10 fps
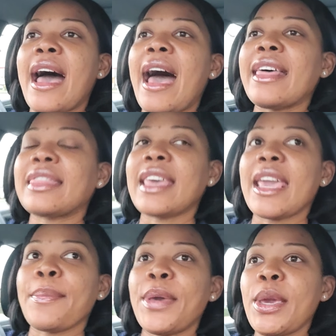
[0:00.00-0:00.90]
I
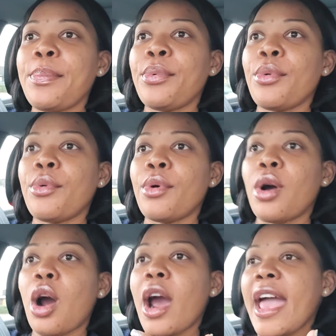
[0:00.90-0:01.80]
think people
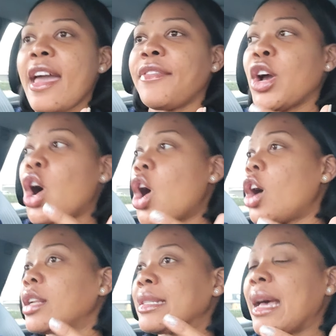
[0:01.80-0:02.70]
are having a
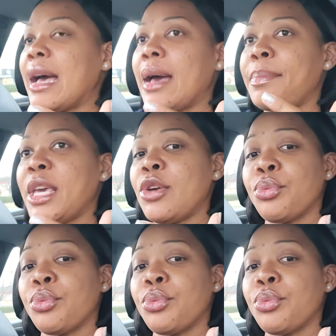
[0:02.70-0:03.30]
harder time being